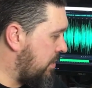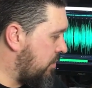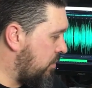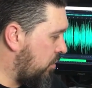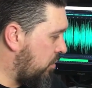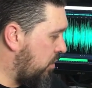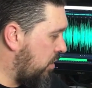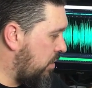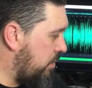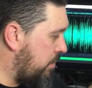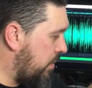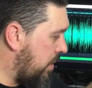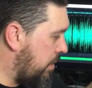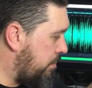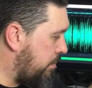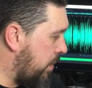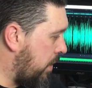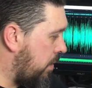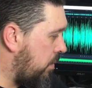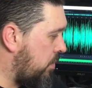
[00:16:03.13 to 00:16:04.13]
It's not going to be a
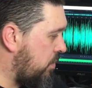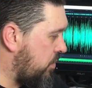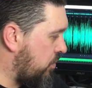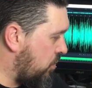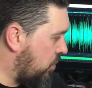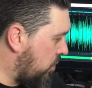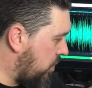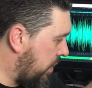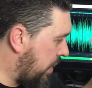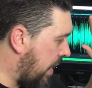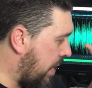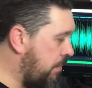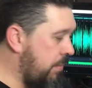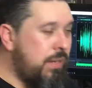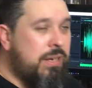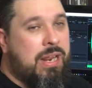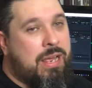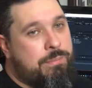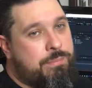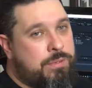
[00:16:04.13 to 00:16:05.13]
power. It's not a
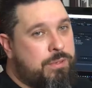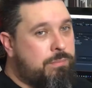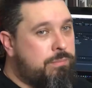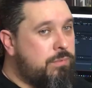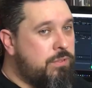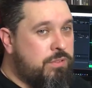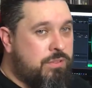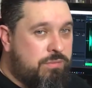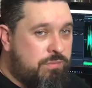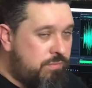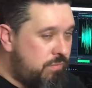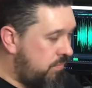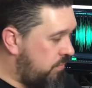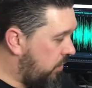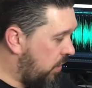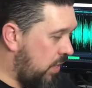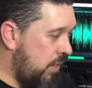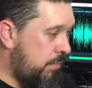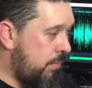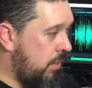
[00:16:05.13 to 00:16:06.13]
gaming laptop.
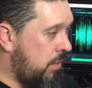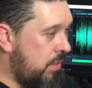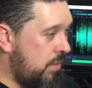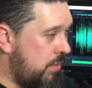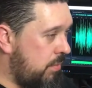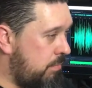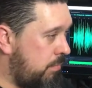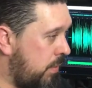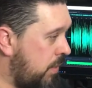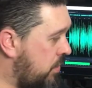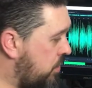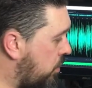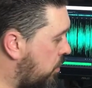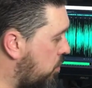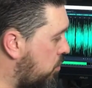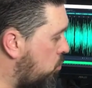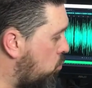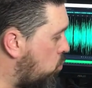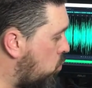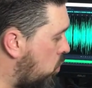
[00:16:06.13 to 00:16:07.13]
Forget about it. But it's a
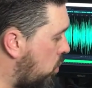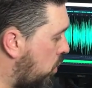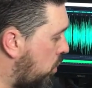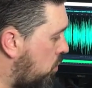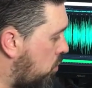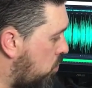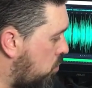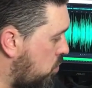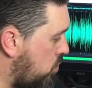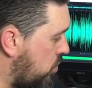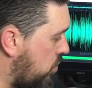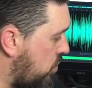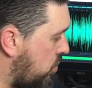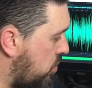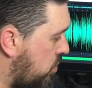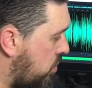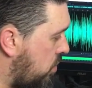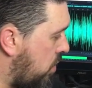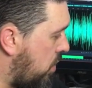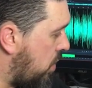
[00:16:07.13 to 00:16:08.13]
good workhorse
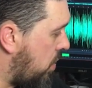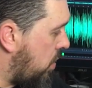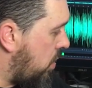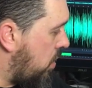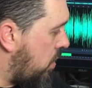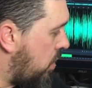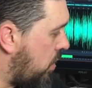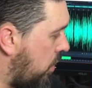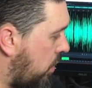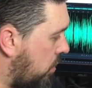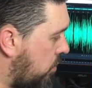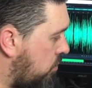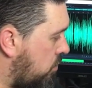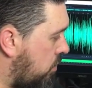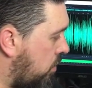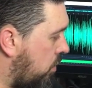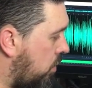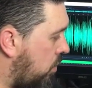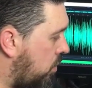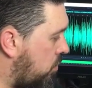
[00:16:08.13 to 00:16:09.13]
you can
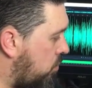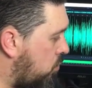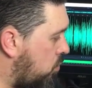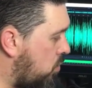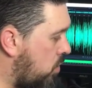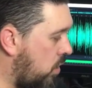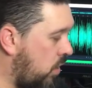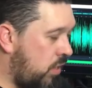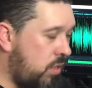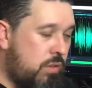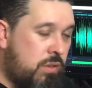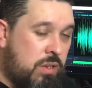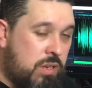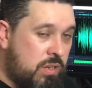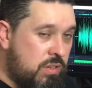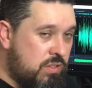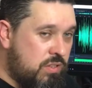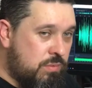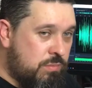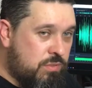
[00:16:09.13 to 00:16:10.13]
do a lot of work
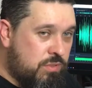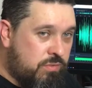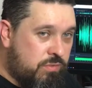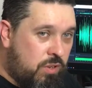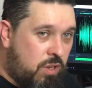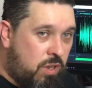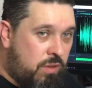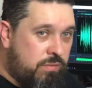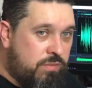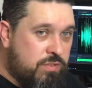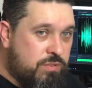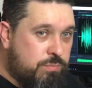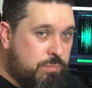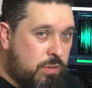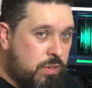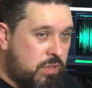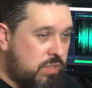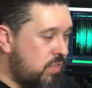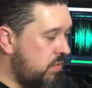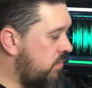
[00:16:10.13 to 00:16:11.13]
in terms of office
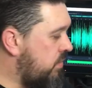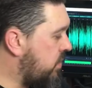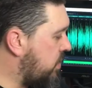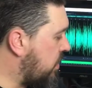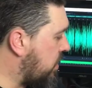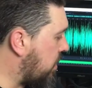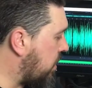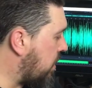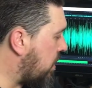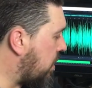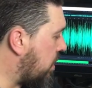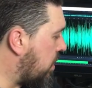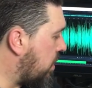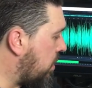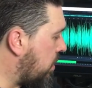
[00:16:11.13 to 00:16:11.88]
productivity.